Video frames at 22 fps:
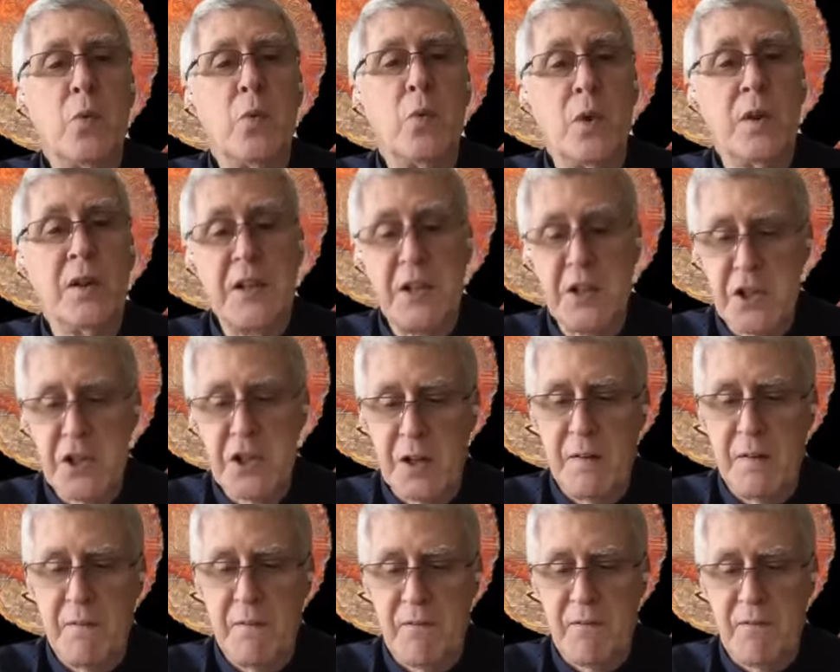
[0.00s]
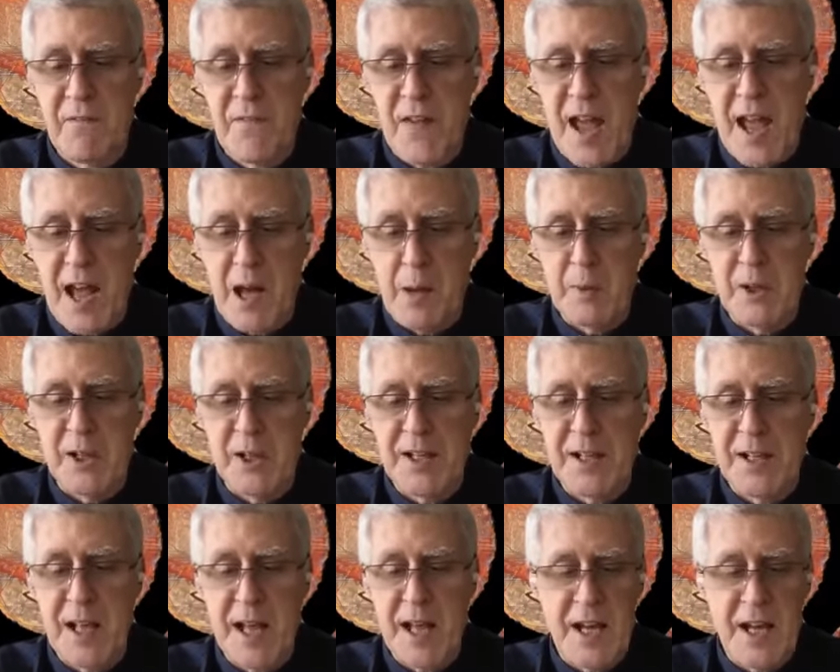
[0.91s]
religion, family,